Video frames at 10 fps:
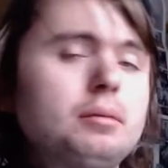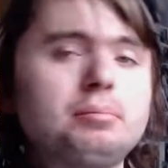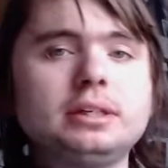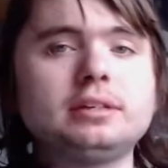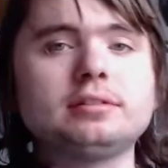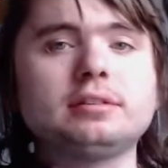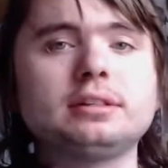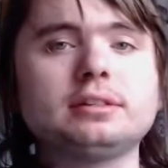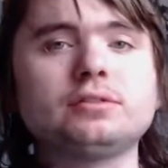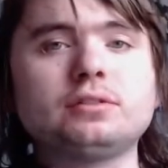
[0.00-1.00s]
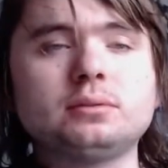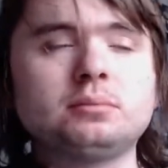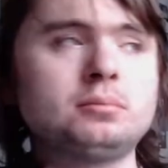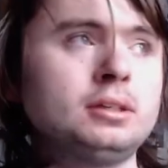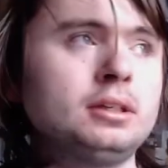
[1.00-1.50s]
B-sides
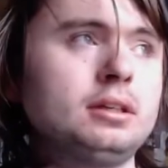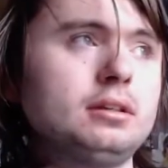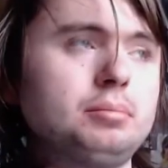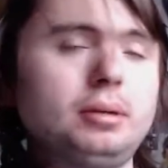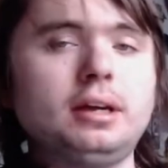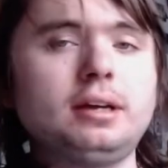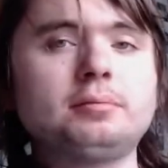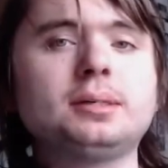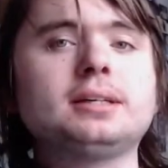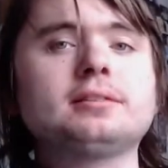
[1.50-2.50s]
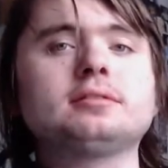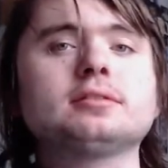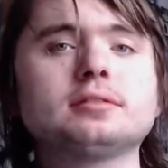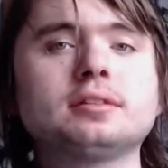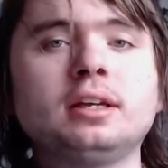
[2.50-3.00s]
from the past
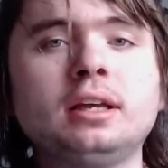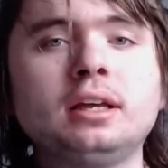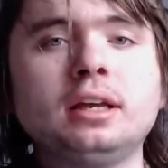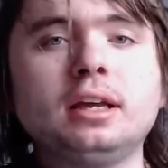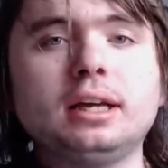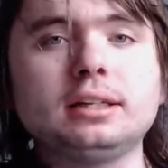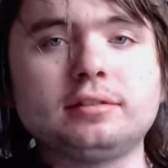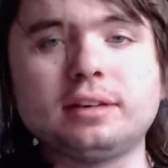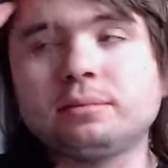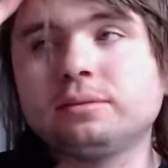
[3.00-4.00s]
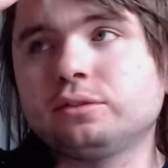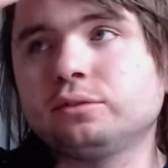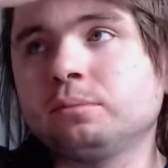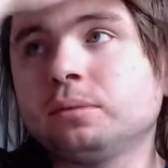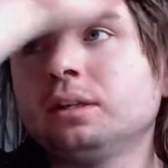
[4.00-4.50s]
masters, and some of
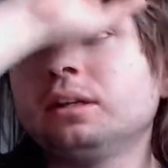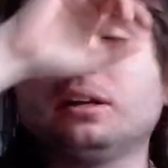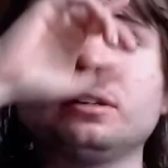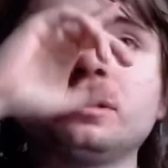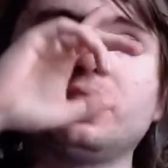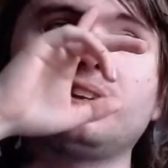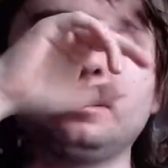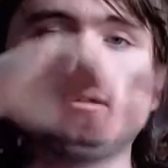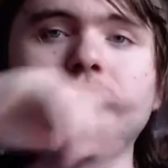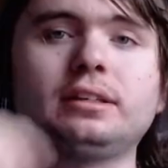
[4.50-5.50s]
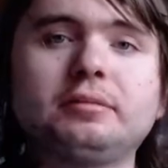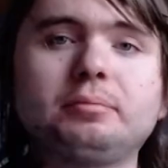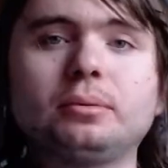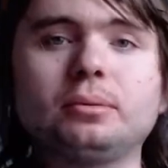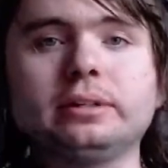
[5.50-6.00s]
them, like This
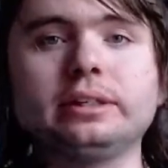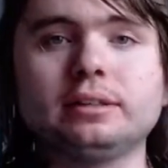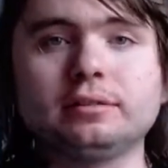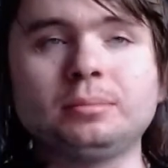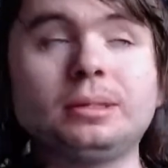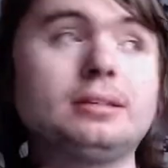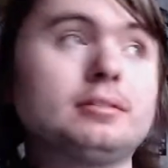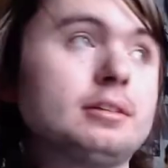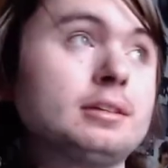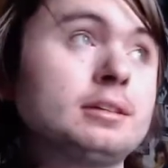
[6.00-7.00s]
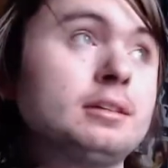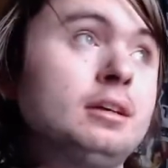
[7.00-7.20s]
Boy, is amazing.